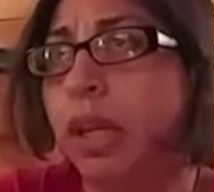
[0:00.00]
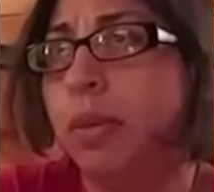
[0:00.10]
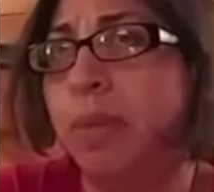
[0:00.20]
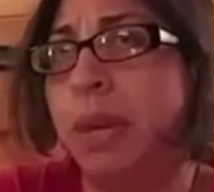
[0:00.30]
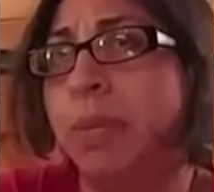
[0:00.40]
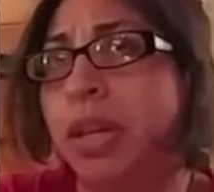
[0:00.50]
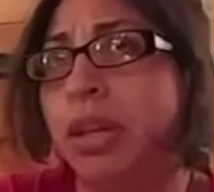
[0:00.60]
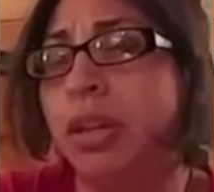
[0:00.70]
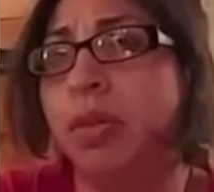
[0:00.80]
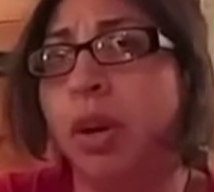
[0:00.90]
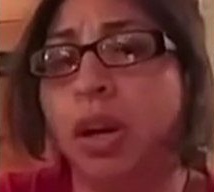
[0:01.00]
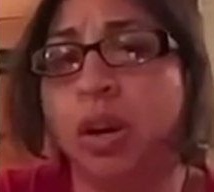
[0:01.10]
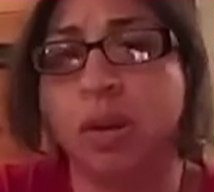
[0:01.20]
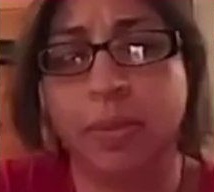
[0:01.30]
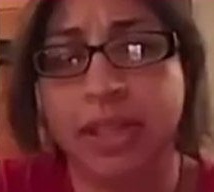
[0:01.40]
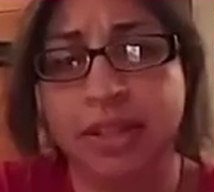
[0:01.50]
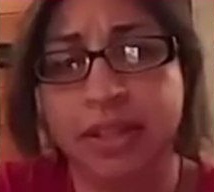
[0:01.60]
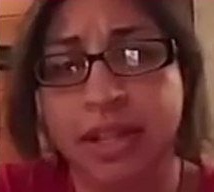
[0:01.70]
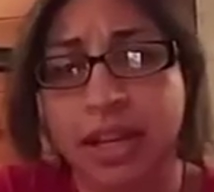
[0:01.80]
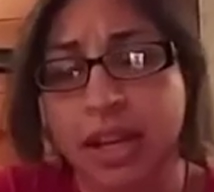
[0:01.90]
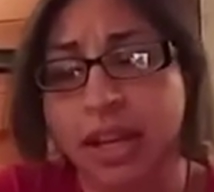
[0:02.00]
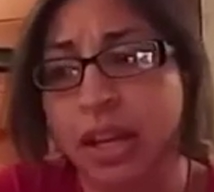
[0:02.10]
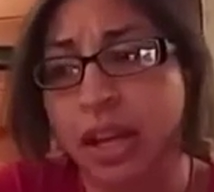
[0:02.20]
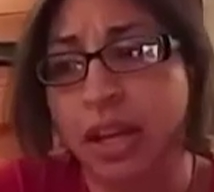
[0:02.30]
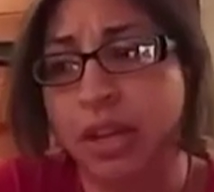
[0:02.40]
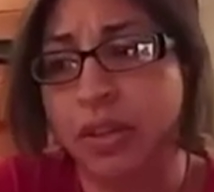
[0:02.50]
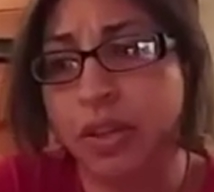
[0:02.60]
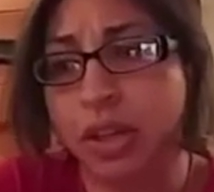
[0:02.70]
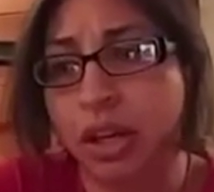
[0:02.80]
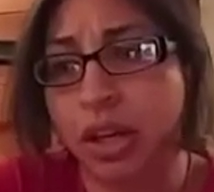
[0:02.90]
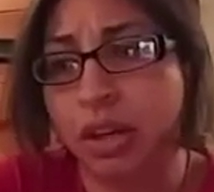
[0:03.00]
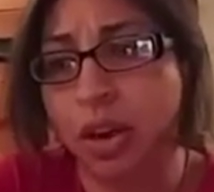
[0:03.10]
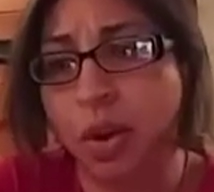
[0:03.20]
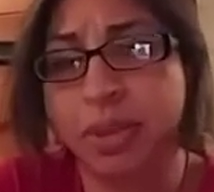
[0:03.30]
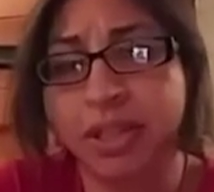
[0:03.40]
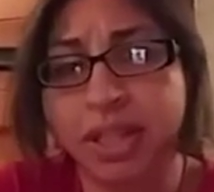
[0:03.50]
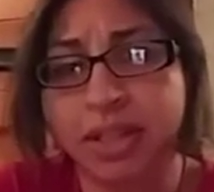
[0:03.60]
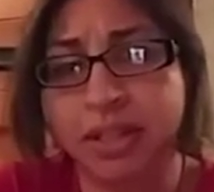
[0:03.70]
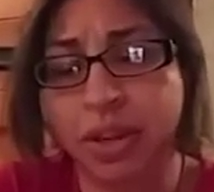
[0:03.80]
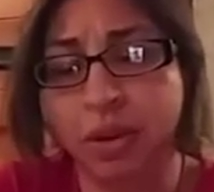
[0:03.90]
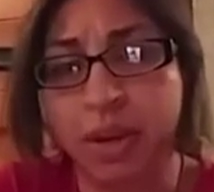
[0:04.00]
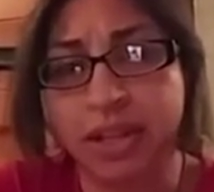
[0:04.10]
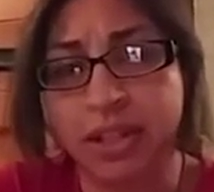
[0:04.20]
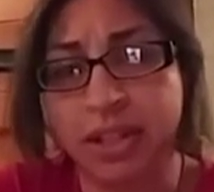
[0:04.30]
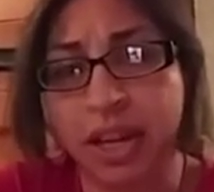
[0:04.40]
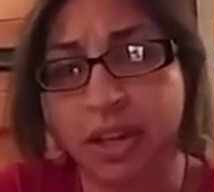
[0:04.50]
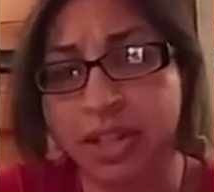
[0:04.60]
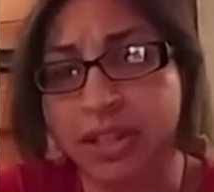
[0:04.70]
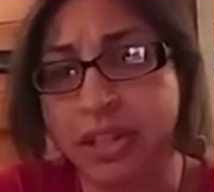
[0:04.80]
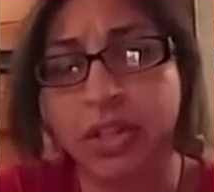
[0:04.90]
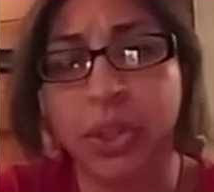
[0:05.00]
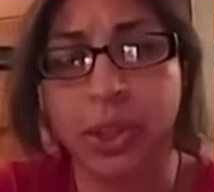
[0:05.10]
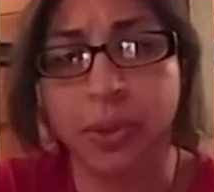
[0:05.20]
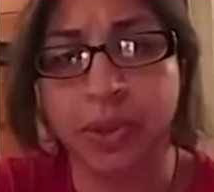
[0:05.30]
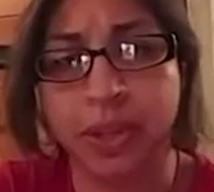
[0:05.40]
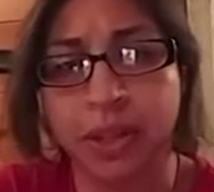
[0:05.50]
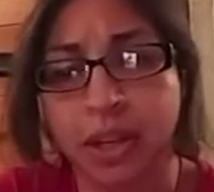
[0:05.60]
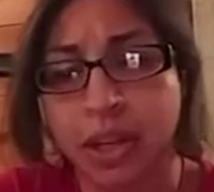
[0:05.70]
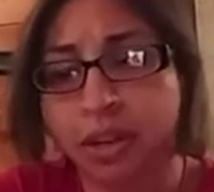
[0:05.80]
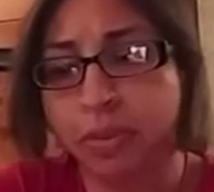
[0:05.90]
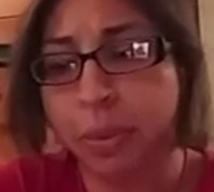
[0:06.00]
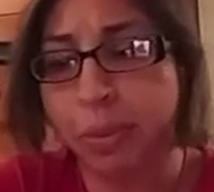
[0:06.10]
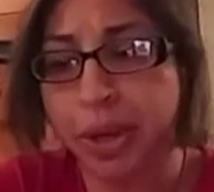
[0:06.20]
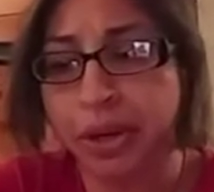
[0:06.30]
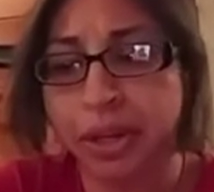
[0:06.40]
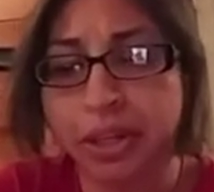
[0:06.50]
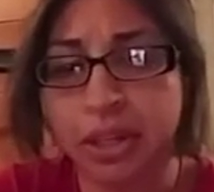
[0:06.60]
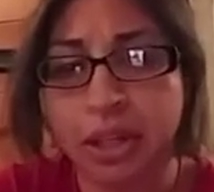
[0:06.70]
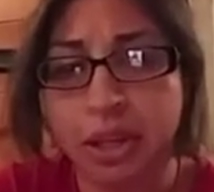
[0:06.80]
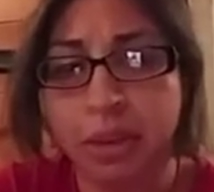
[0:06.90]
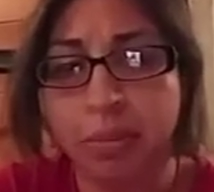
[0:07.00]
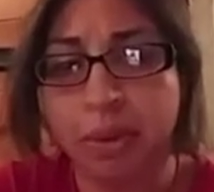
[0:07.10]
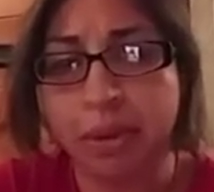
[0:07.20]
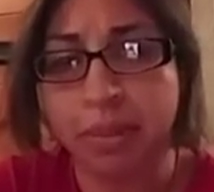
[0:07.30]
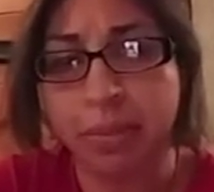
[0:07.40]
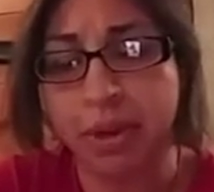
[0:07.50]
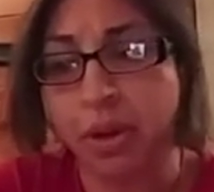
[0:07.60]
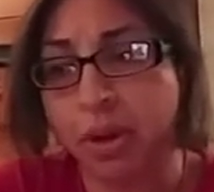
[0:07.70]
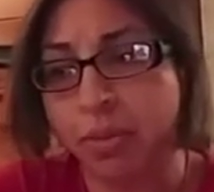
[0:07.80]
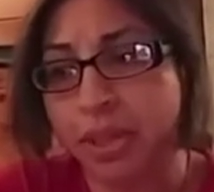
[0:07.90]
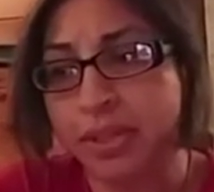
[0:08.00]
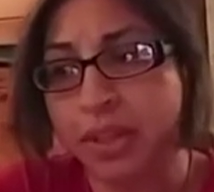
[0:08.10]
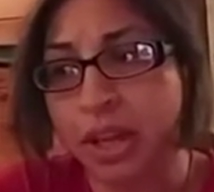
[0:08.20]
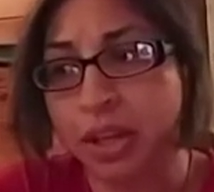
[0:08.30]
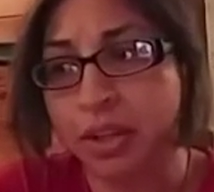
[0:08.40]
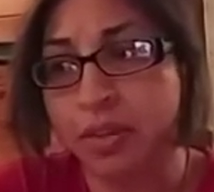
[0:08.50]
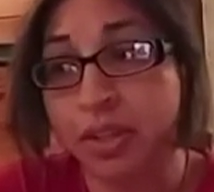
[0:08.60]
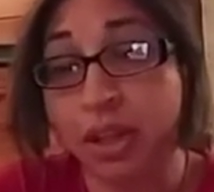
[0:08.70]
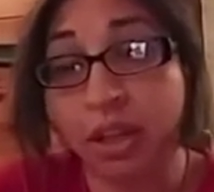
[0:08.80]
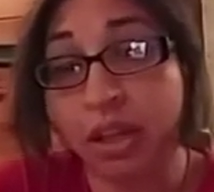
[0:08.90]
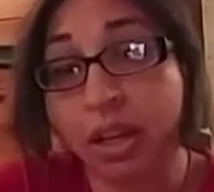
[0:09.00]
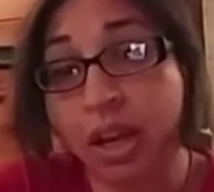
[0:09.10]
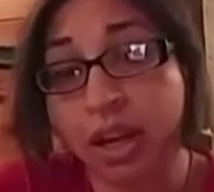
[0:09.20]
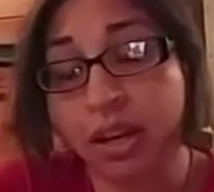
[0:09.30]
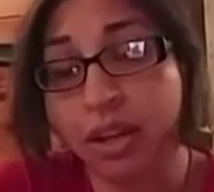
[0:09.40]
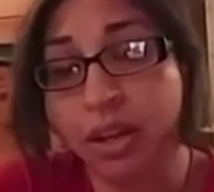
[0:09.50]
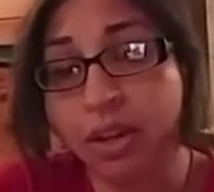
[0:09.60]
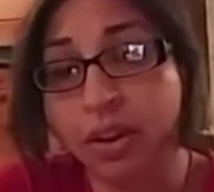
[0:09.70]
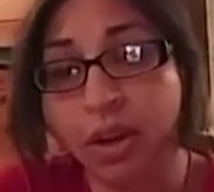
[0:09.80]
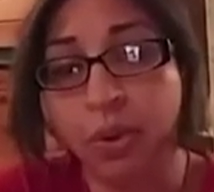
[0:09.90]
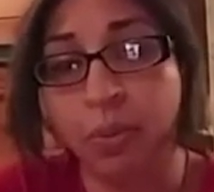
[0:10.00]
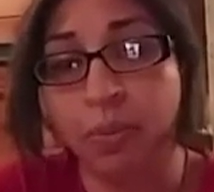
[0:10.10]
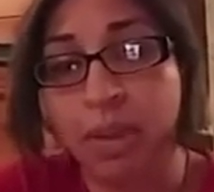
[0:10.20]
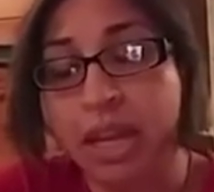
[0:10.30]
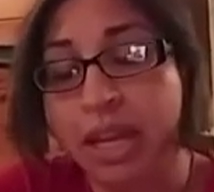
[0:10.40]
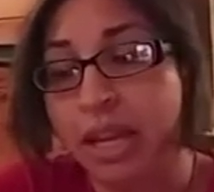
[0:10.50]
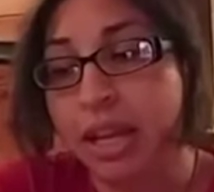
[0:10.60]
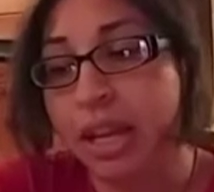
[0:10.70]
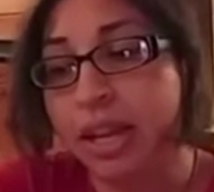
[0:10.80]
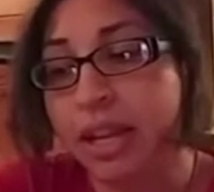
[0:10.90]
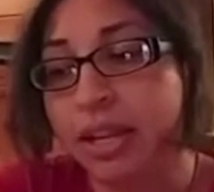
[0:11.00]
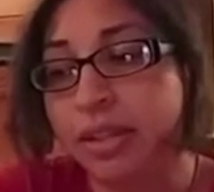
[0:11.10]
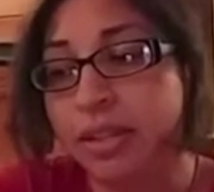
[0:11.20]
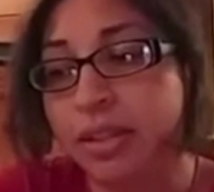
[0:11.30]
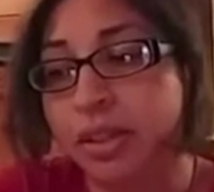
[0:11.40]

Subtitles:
maybe you are homeless, and homelessness is no reason to actually seize children from a parent, but maybe you're homeless and you suddenly got, a home, and